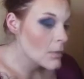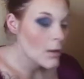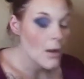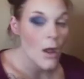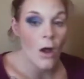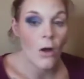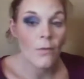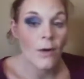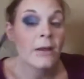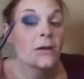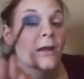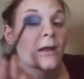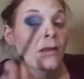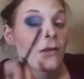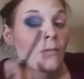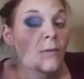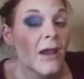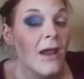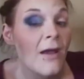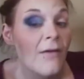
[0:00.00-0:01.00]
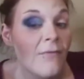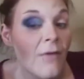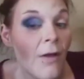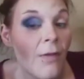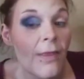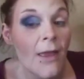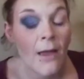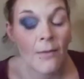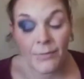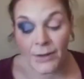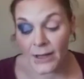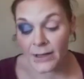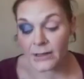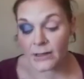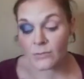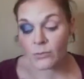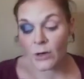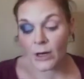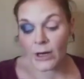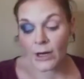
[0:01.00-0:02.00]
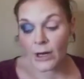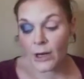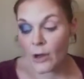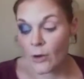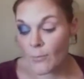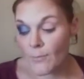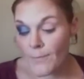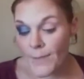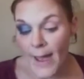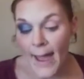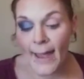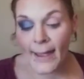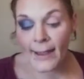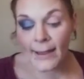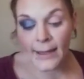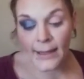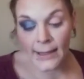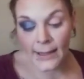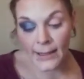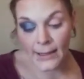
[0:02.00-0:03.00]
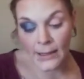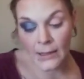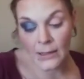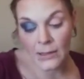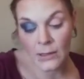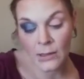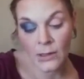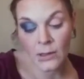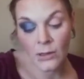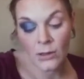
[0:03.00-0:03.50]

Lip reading: Alright, now that we have all that blended, we're going to go back in